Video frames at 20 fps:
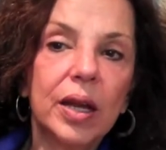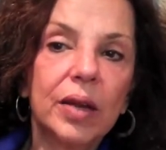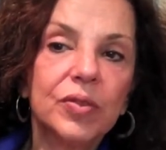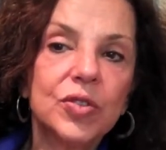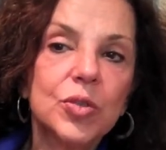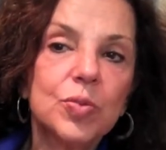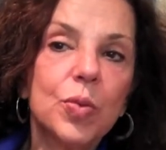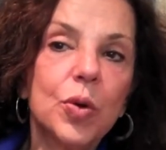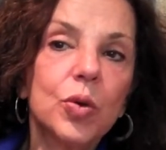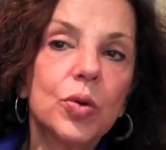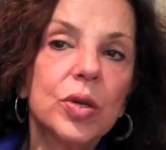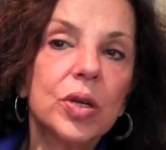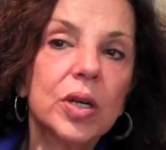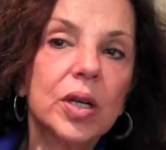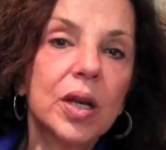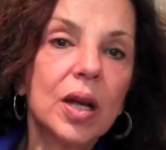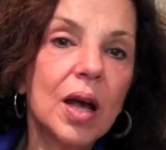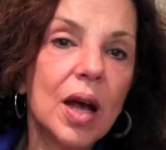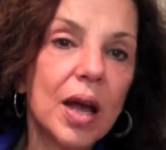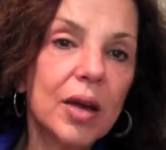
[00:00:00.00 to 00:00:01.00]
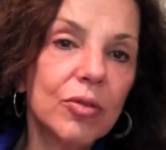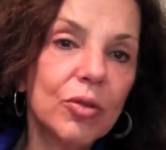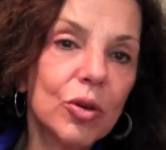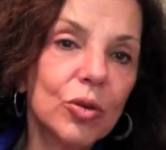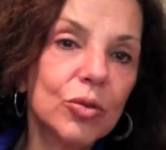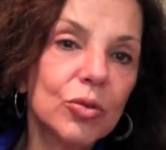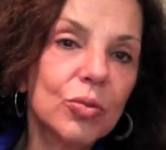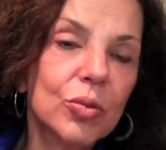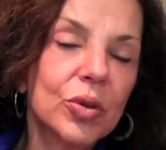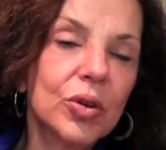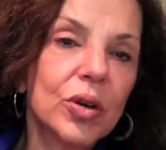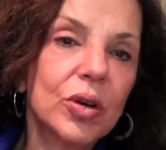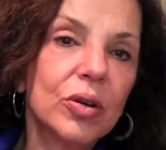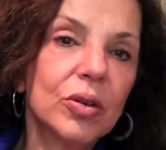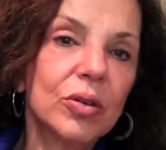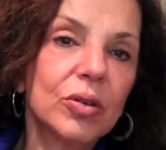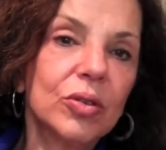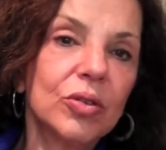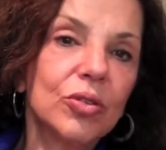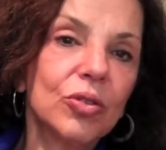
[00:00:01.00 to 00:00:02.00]
I've spoken in Cairo
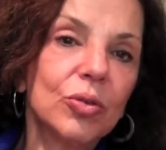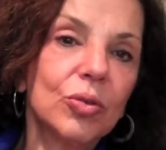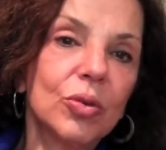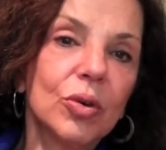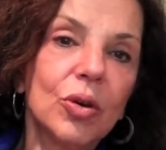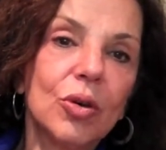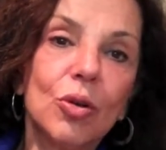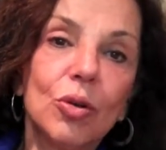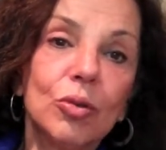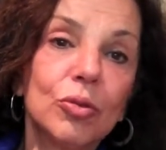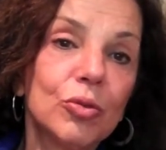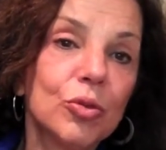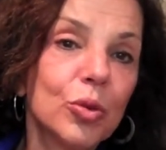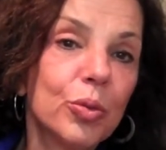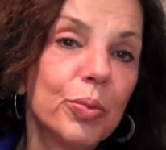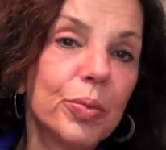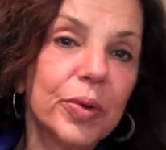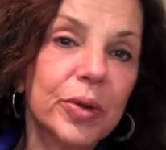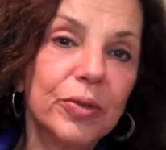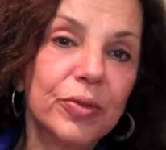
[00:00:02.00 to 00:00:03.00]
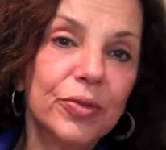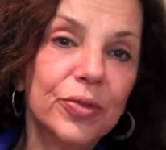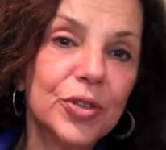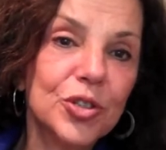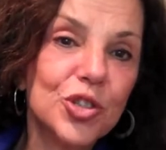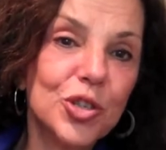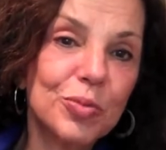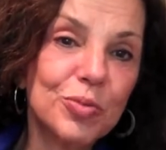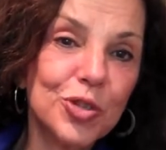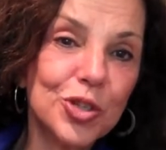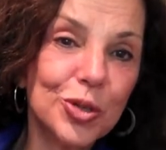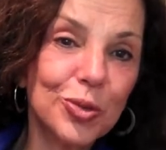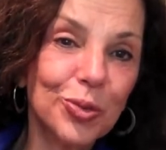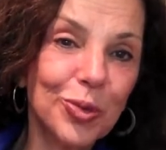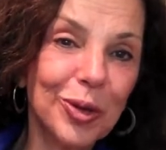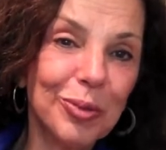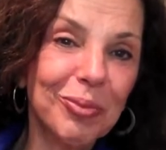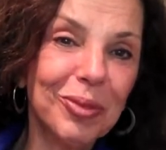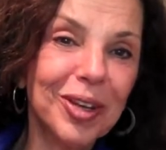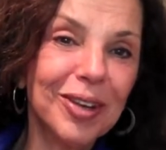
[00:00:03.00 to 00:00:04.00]
to a whole group of Egyptian
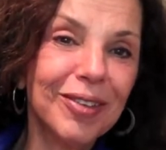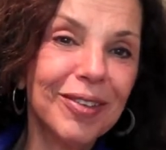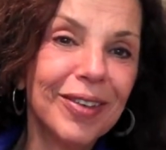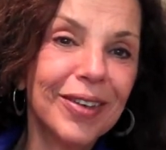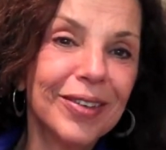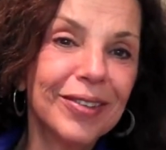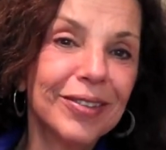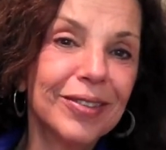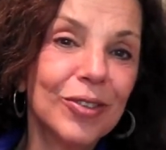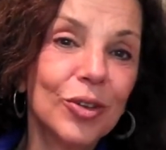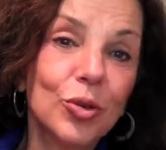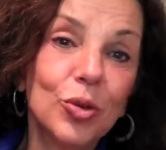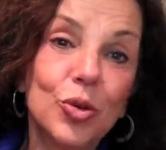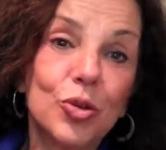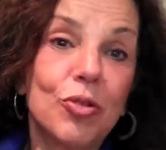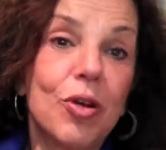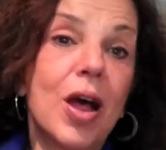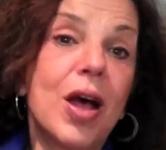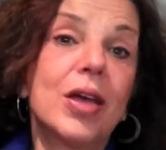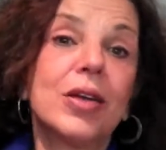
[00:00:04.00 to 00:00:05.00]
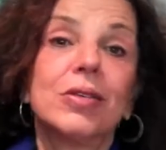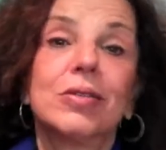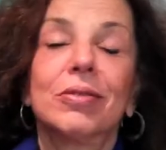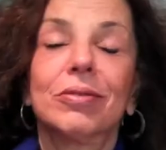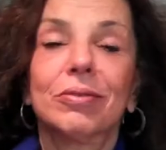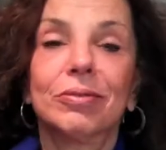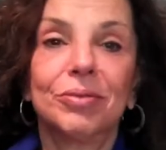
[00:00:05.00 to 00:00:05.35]
women and who cried